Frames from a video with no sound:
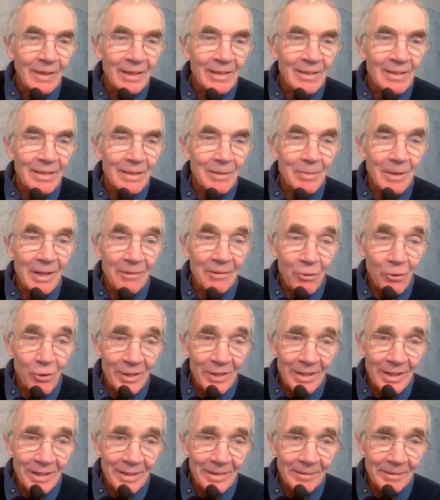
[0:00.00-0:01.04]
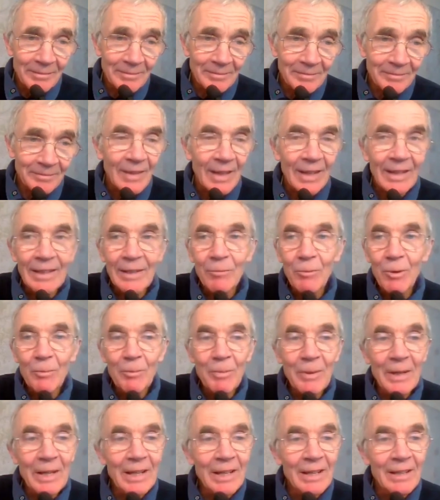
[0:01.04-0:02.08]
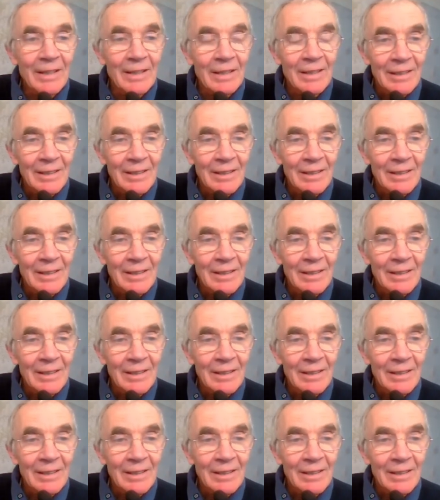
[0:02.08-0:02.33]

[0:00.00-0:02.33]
is to be avoided. And it would be